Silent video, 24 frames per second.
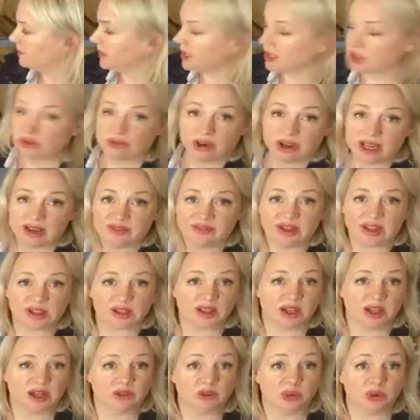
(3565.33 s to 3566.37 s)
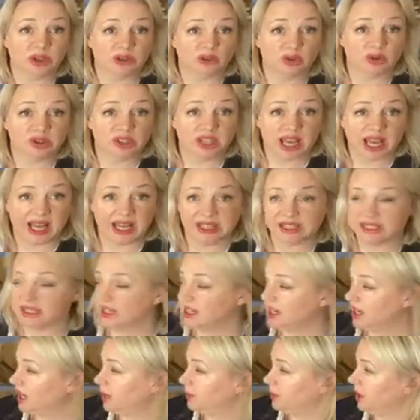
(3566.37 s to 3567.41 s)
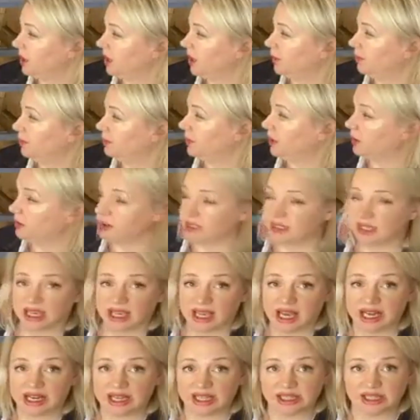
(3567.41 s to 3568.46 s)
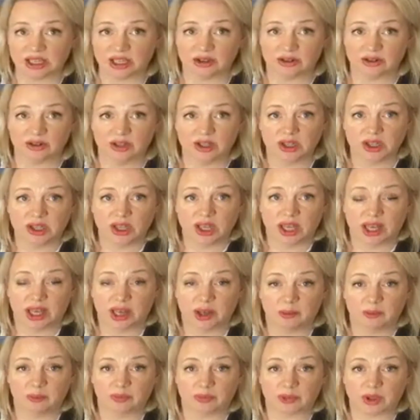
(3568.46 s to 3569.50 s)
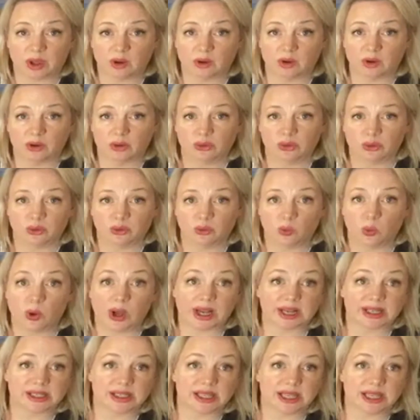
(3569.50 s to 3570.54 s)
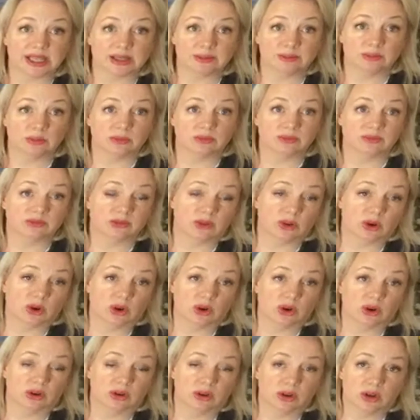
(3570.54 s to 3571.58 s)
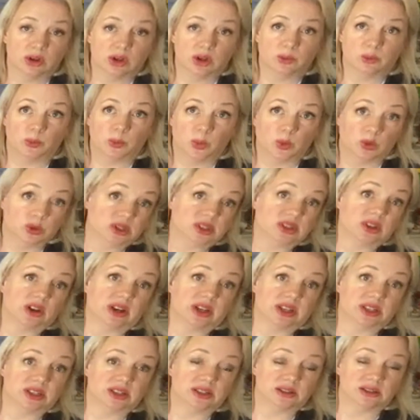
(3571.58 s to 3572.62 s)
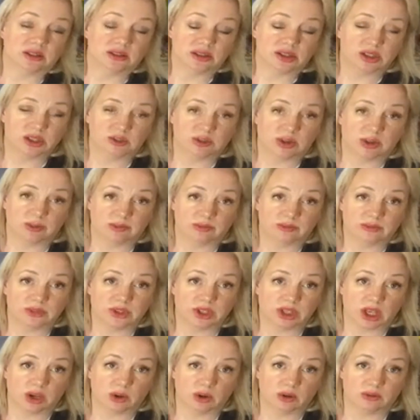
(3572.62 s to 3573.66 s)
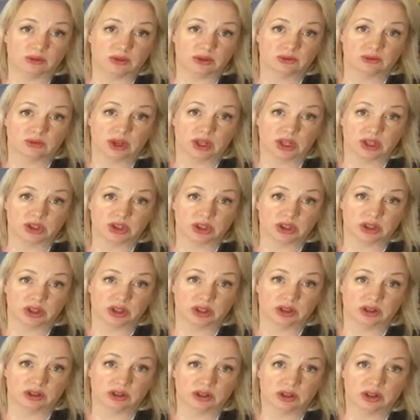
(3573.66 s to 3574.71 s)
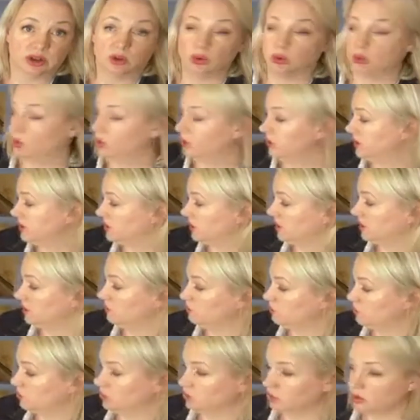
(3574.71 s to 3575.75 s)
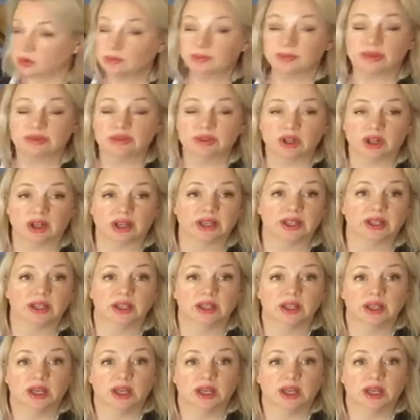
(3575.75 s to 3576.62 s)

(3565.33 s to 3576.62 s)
It's great if that's kind of what you've got to hand, but I would say Annie Sloan wax is far more designed to go over the furniture or on the side of drawers, if you like,